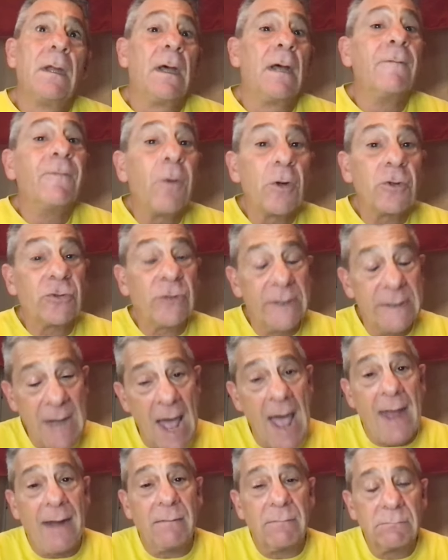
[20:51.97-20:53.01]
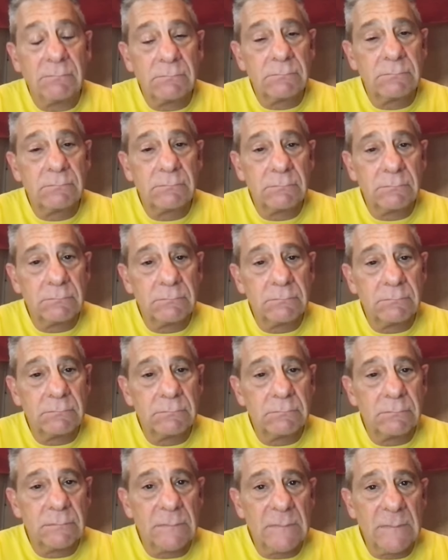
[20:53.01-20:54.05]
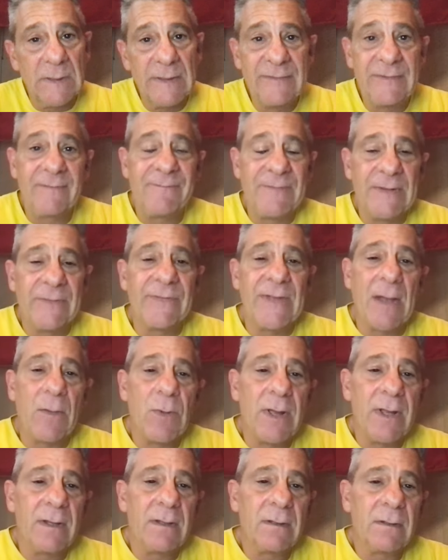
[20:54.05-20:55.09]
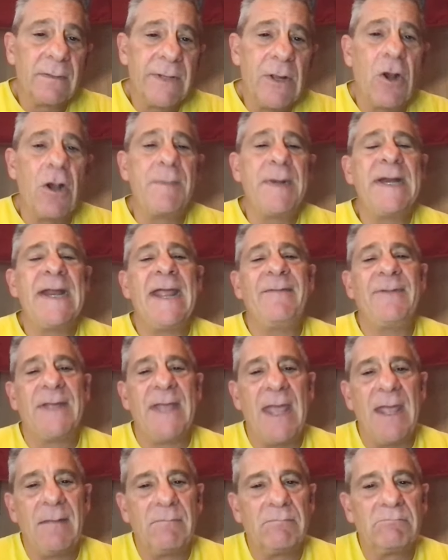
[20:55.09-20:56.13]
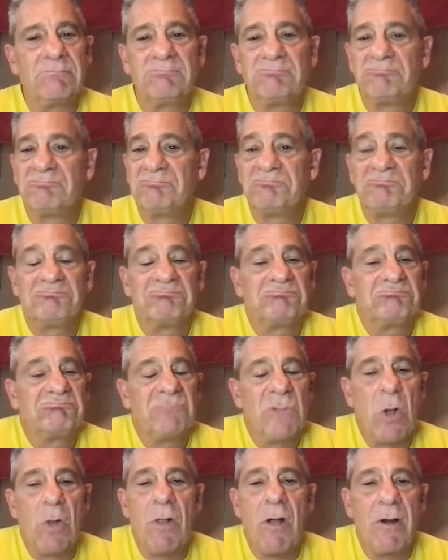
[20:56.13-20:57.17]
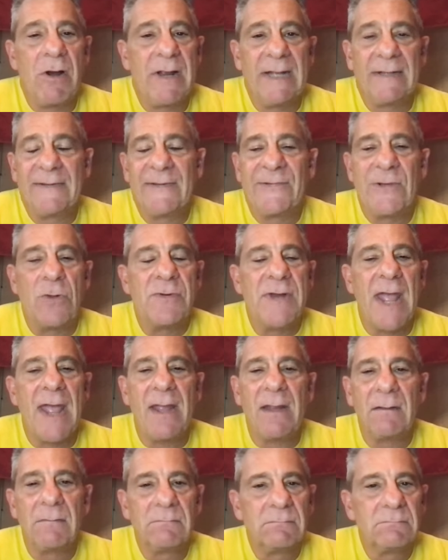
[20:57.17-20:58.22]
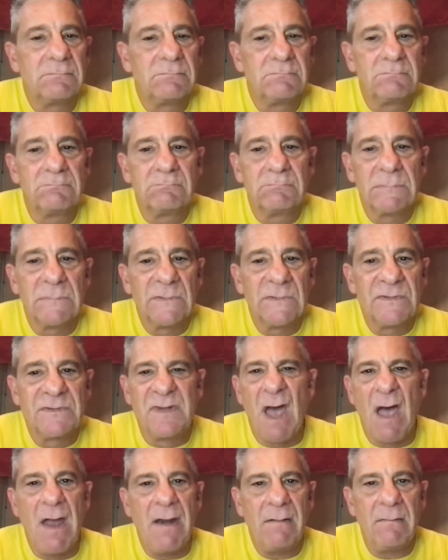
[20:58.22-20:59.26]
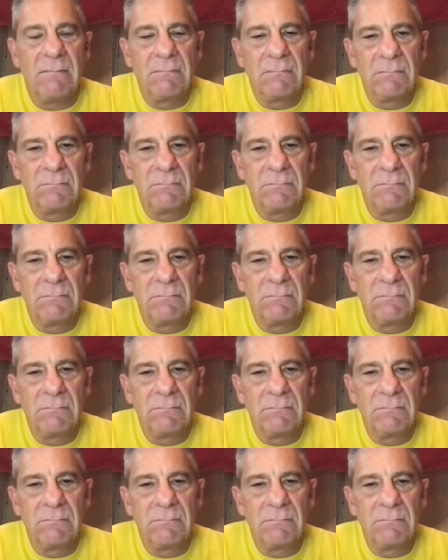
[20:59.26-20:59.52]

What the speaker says: Unfortunately, not. At least it feels that way. The Army-Navy game no longer gets its own day. Done.